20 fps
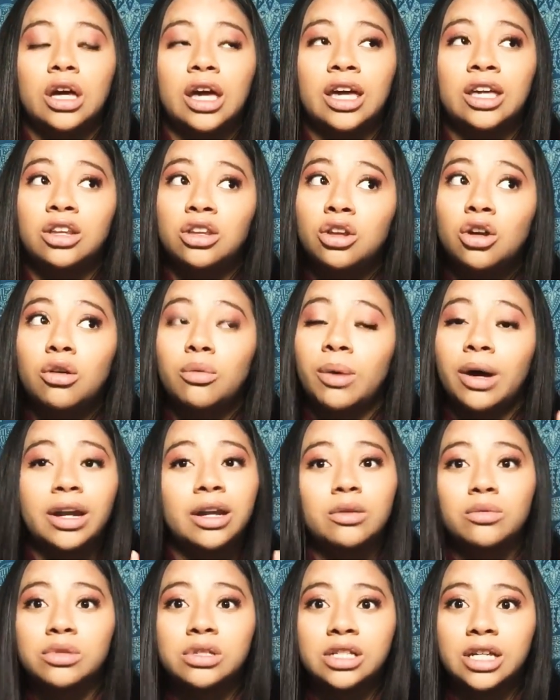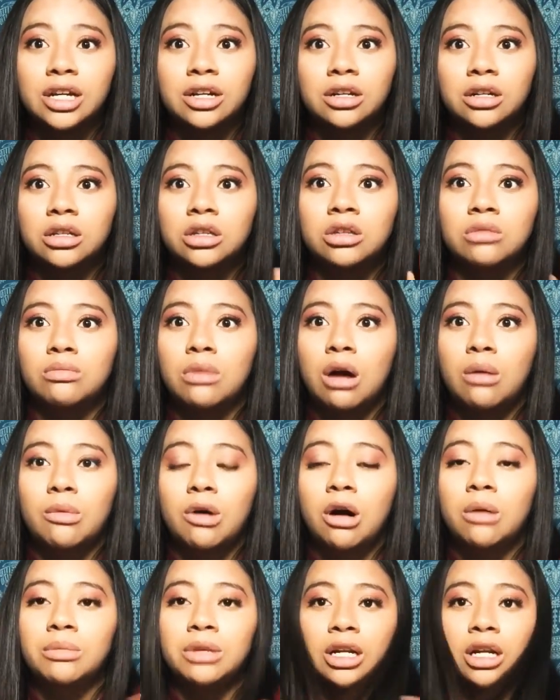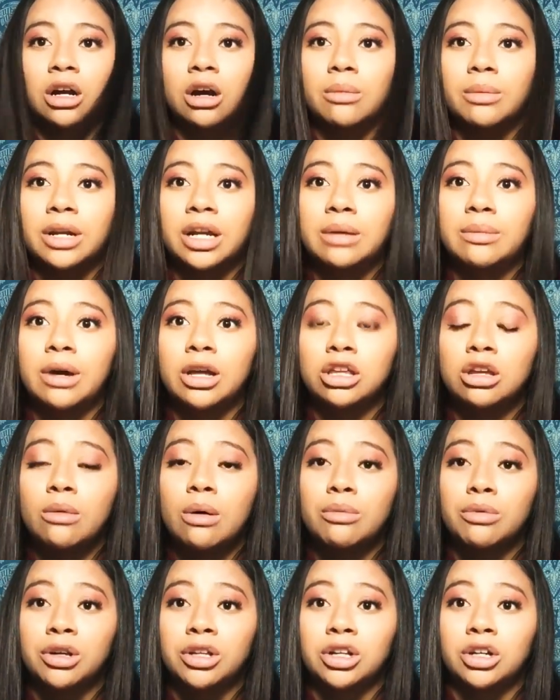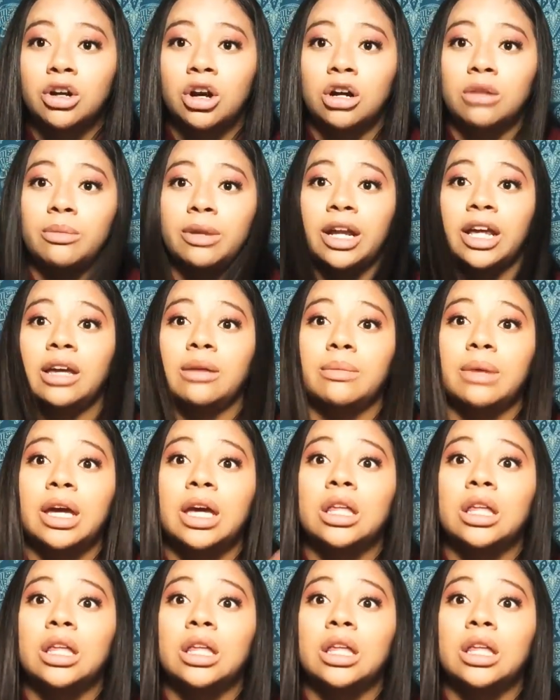And nobody was there. My mom didn't call my name. I thought my brother called my name.